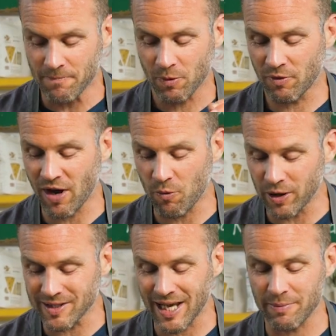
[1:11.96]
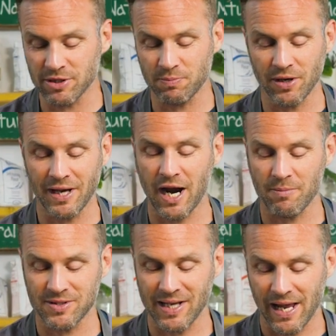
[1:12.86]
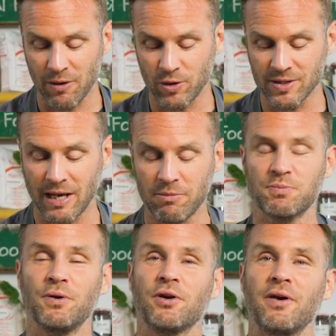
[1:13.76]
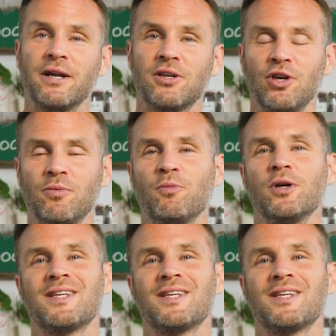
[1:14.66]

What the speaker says: we've got 1 tablespoon of garam masala, 1 tablespoon of ground cumin, 1